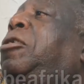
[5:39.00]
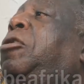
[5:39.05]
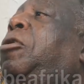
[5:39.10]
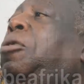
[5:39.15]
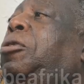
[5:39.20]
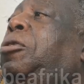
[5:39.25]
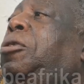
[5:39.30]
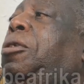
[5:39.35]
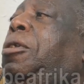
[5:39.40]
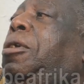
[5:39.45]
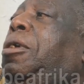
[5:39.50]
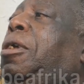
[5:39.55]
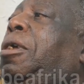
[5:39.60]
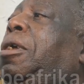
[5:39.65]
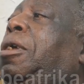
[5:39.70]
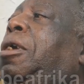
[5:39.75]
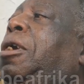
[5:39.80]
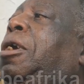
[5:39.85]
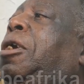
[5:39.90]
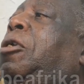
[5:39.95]
the North.
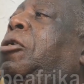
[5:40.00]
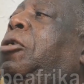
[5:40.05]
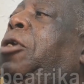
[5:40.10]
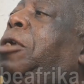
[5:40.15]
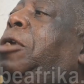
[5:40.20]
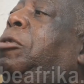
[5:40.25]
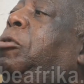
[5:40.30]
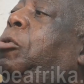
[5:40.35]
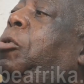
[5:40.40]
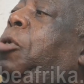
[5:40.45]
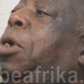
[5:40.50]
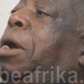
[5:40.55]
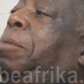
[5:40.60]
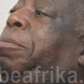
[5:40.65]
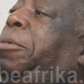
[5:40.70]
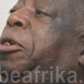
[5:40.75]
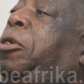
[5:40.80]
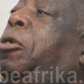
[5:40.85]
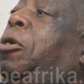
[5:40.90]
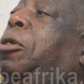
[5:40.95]
Not to
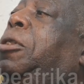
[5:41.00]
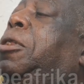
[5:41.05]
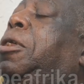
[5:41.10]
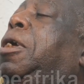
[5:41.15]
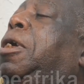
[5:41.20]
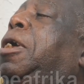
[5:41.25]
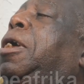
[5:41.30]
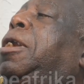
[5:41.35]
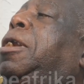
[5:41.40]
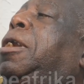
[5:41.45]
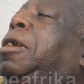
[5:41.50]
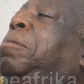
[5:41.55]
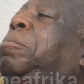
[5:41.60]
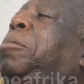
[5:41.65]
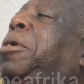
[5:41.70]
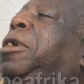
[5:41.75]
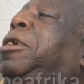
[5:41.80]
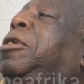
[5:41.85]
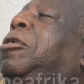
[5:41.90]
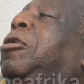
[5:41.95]
help the North,
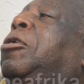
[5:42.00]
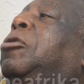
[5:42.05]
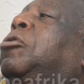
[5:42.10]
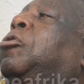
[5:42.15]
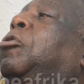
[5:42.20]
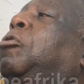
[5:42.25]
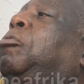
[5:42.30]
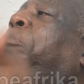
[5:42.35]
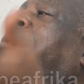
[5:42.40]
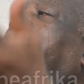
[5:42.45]
they made it not so